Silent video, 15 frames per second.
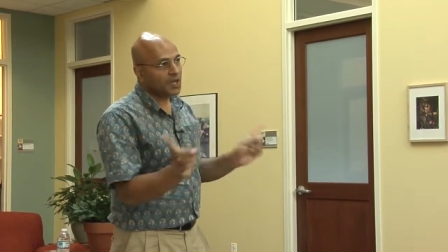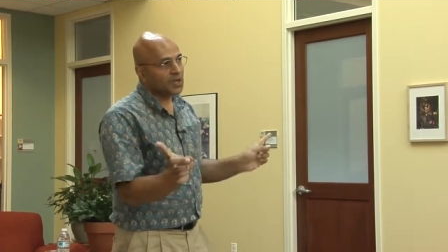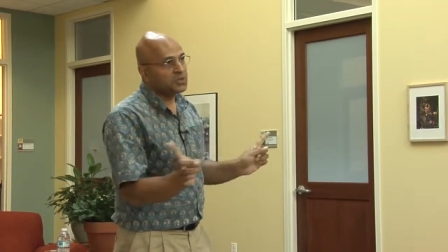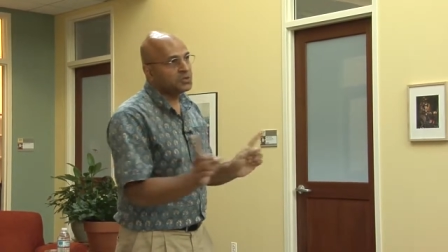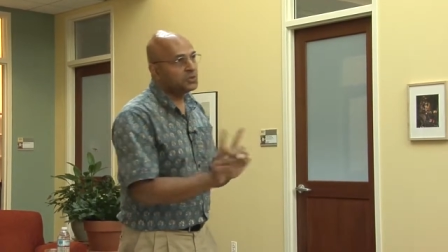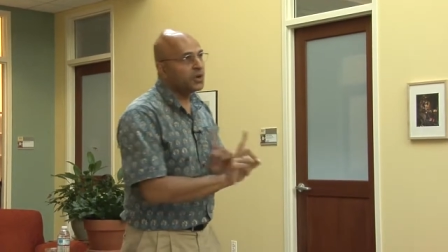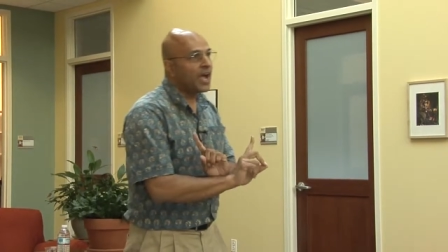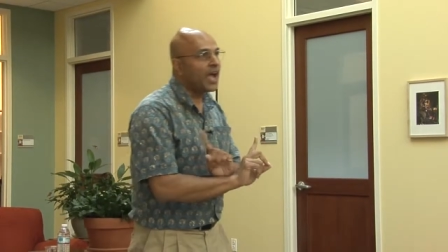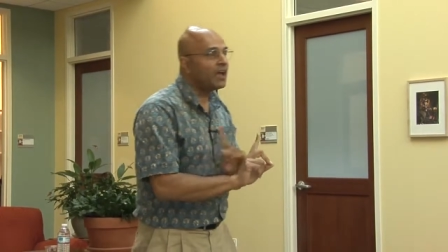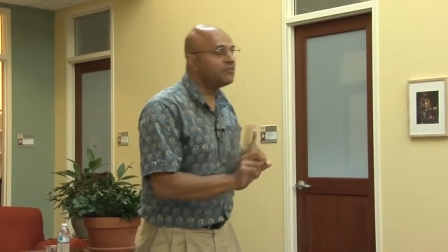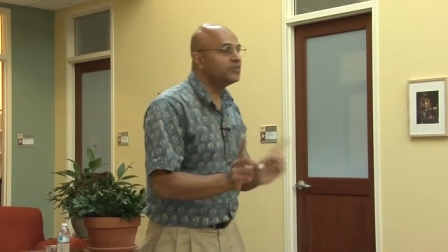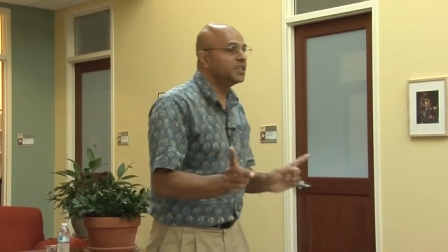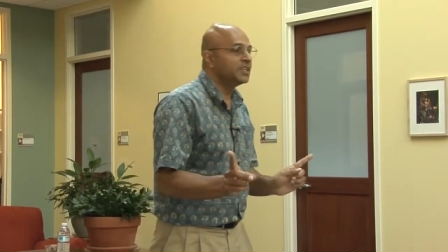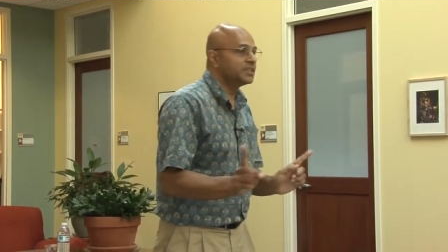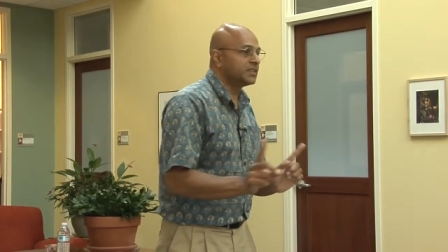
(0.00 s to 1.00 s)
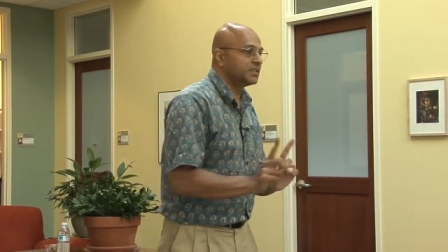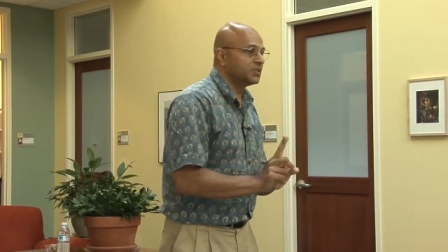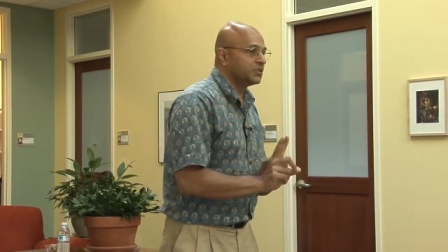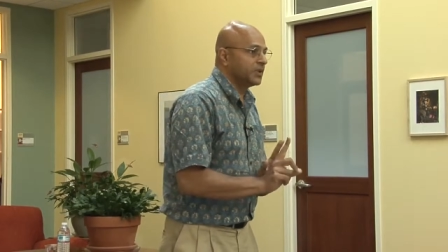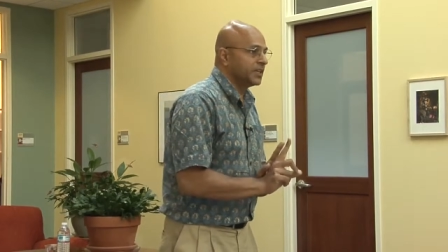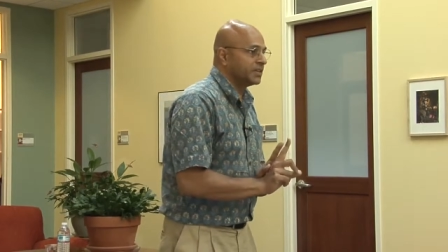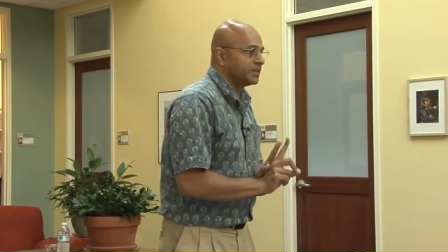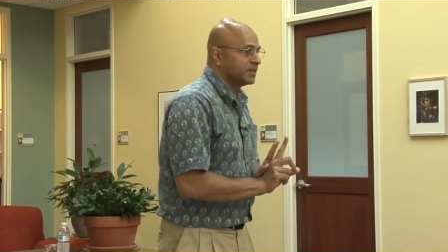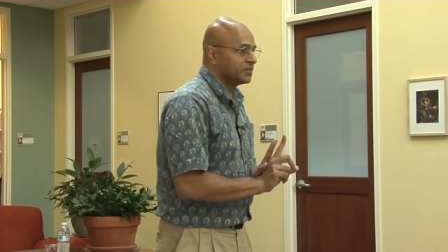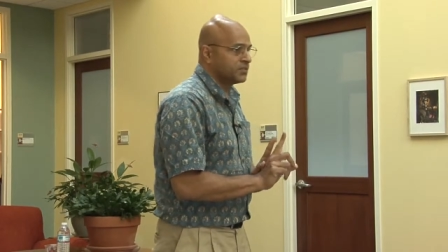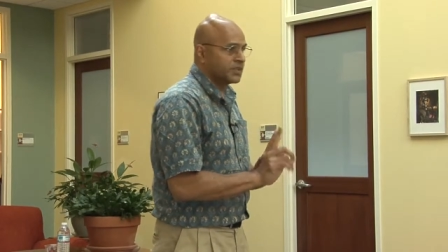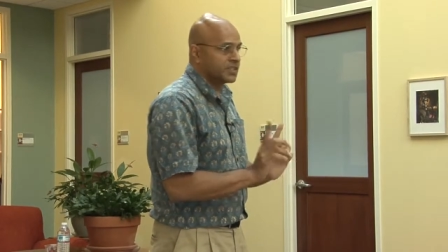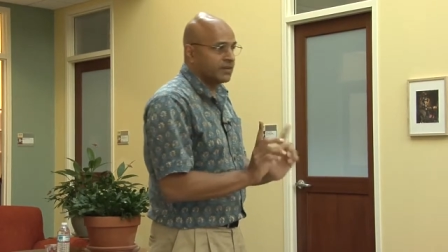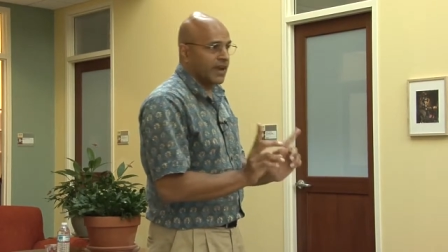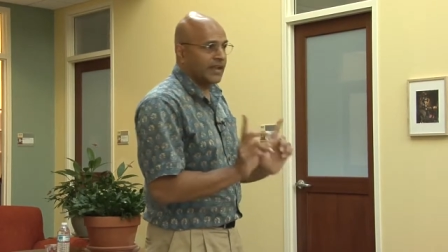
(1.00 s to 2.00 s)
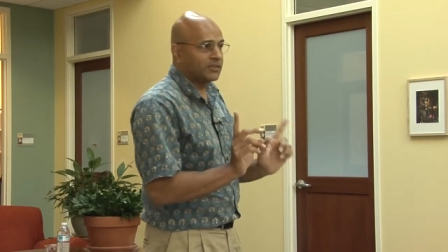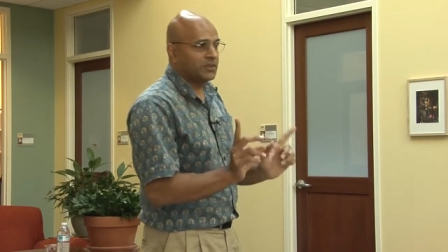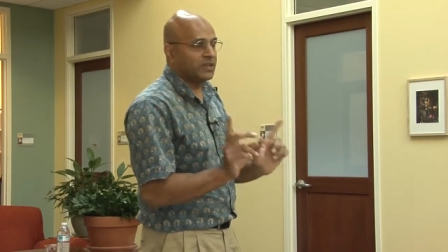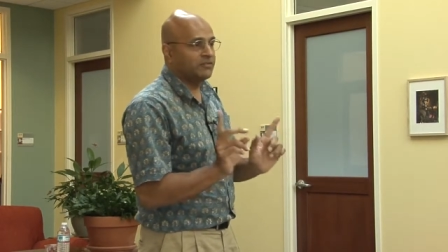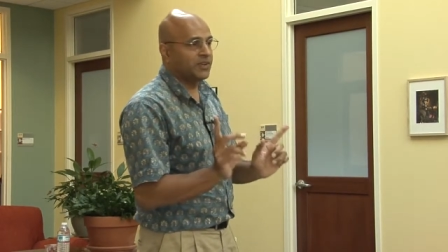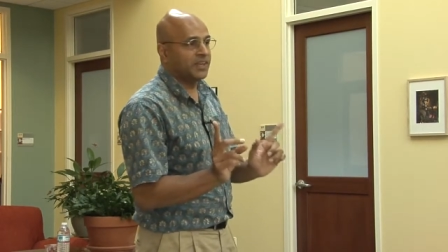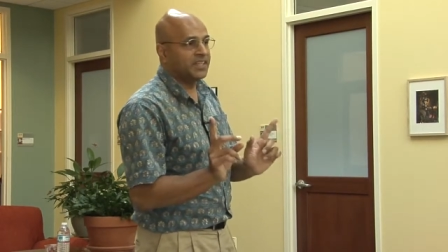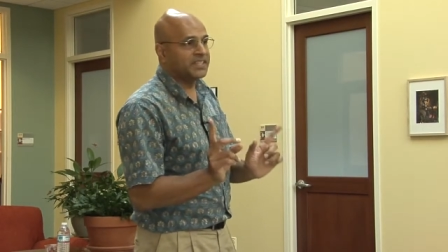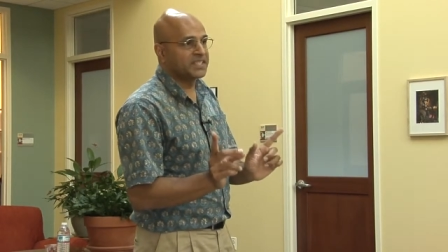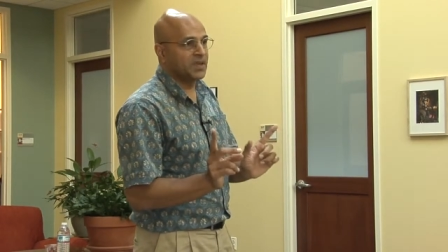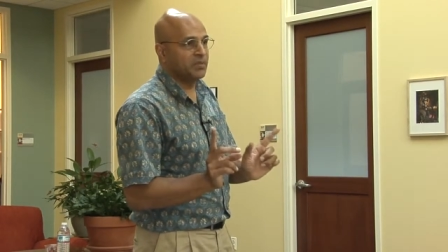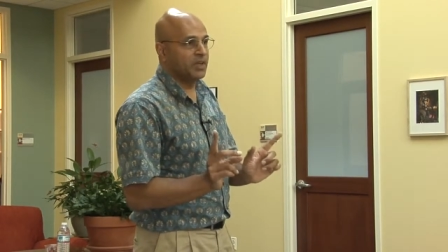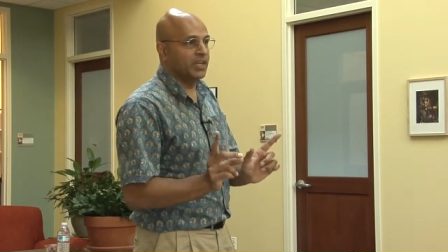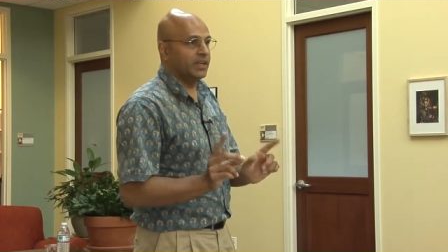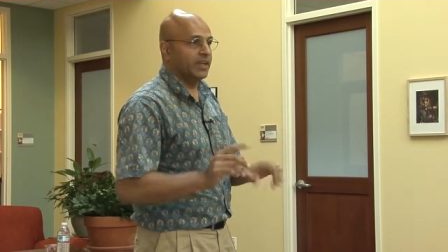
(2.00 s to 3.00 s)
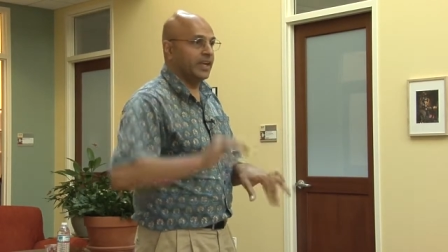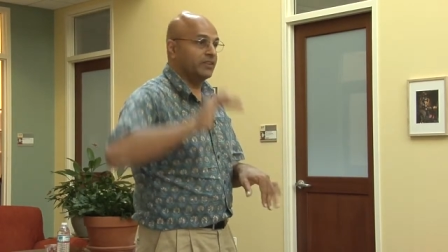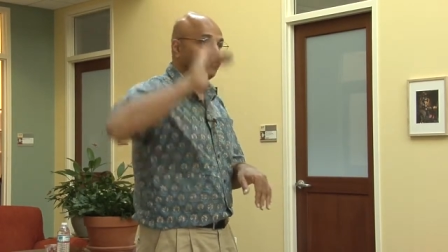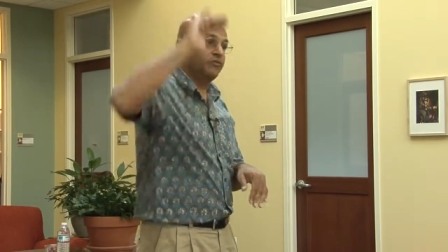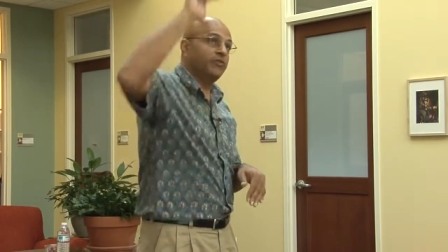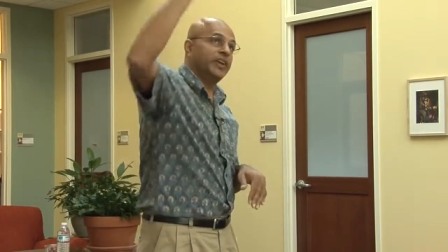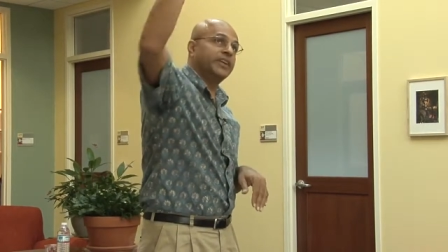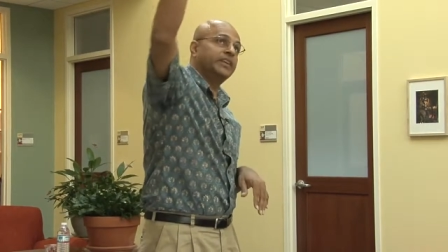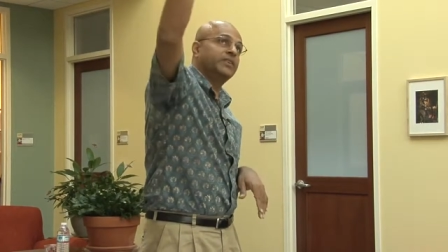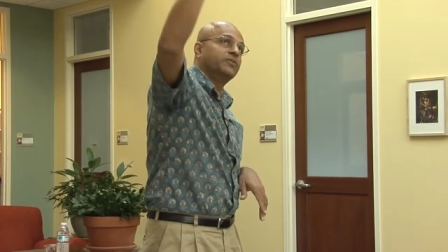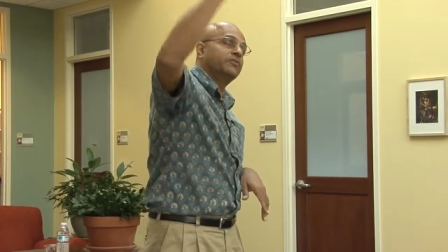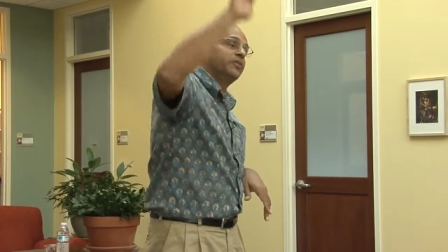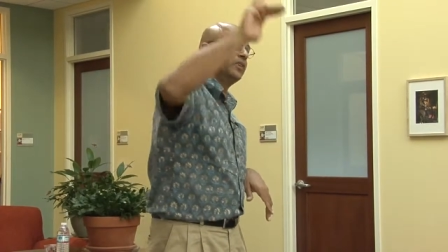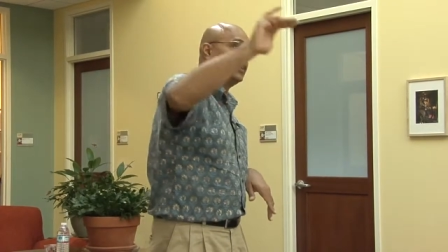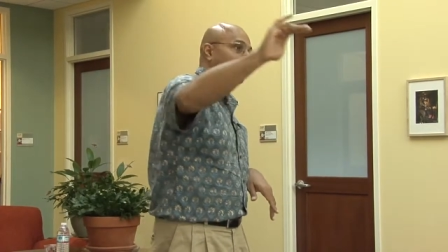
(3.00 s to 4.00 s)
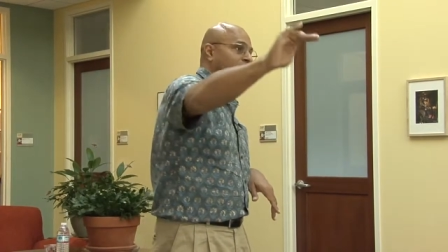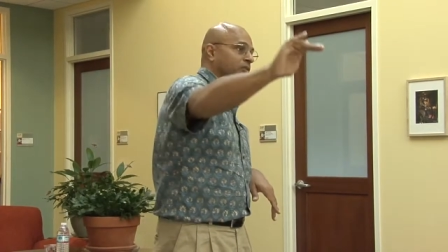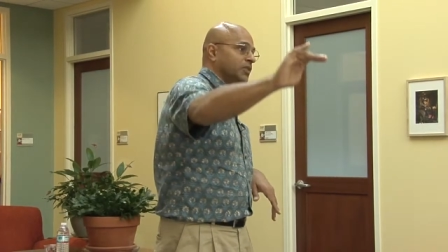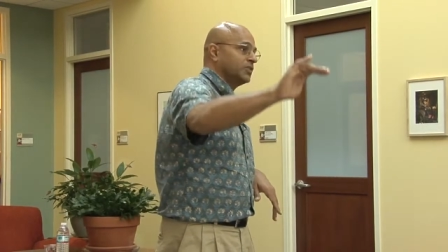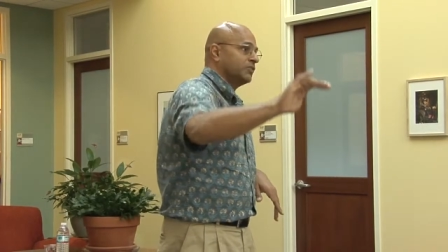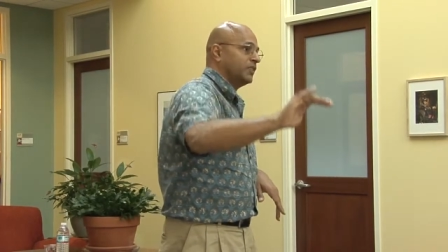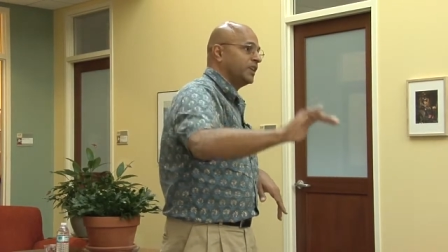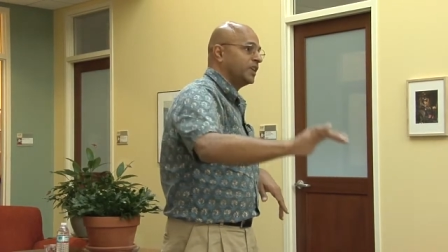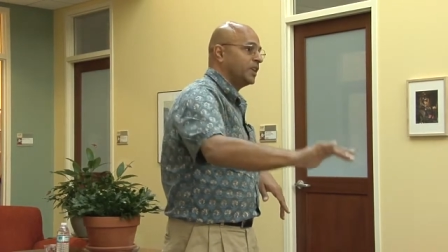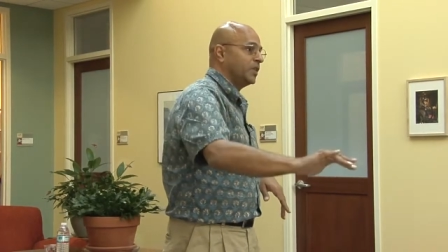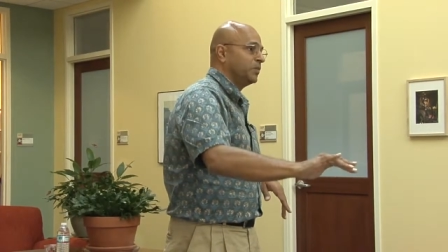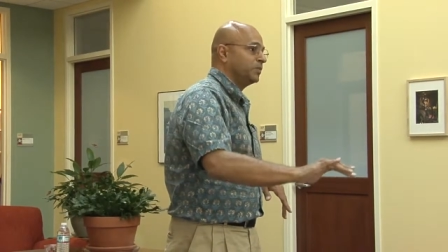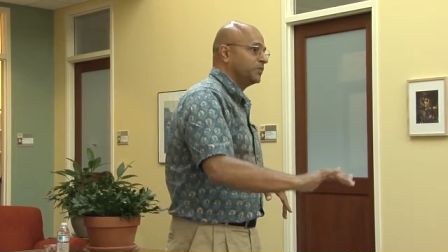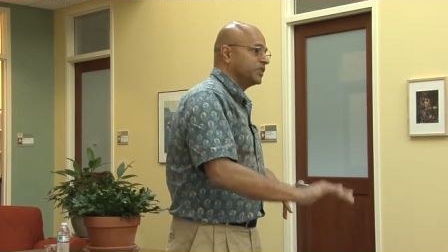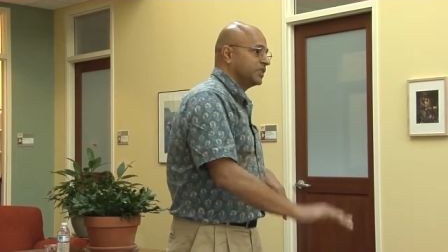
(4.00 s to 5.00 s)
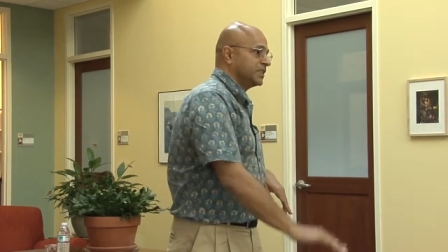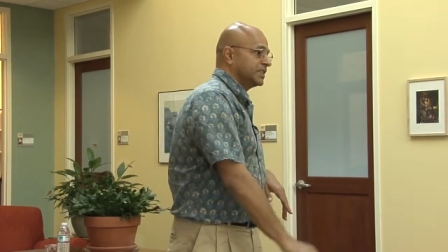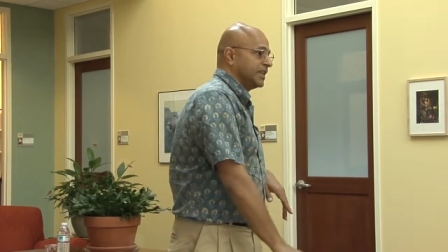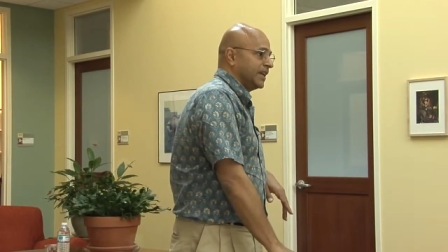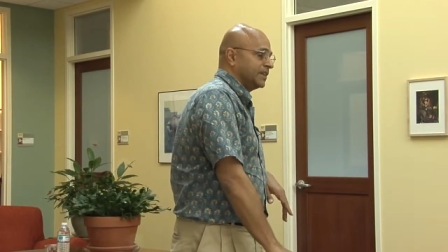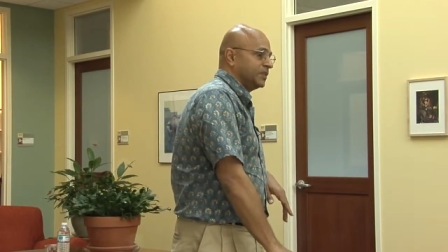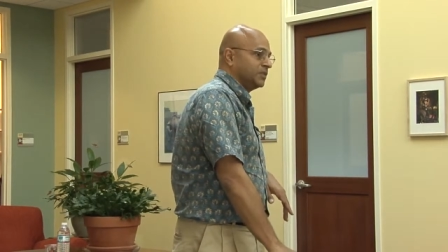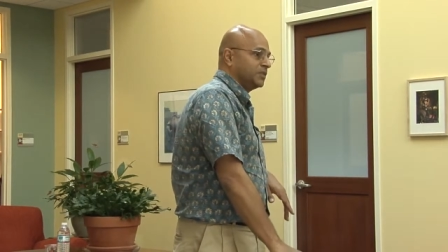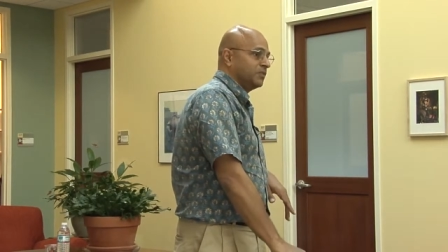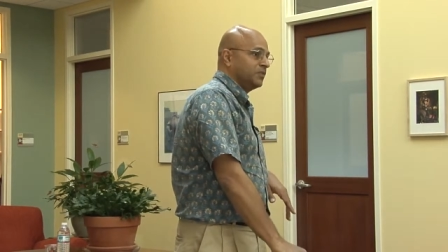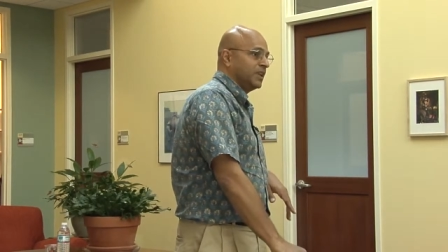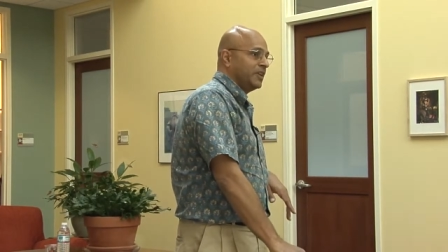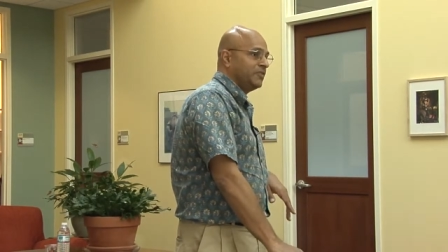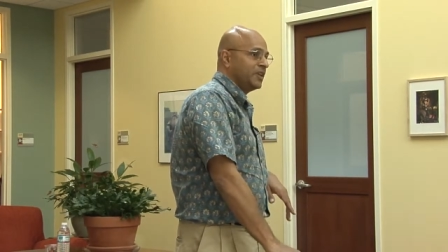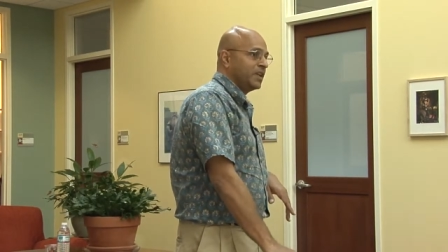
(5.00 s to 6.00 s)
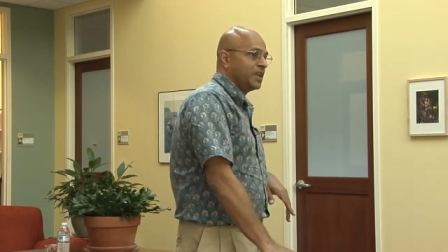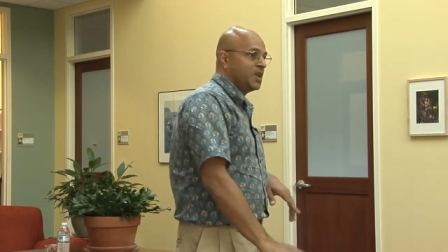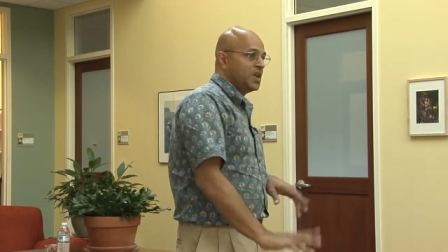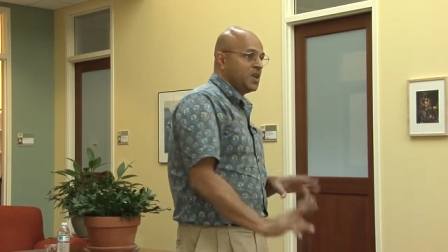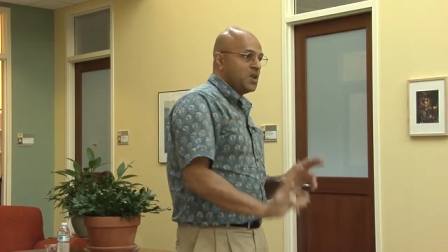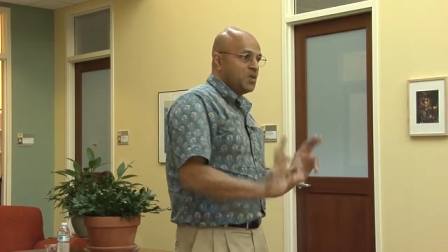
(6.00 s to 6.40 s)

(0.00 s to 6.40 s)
you have these situations which are actually very similar at very different levels of incomes and standards of living,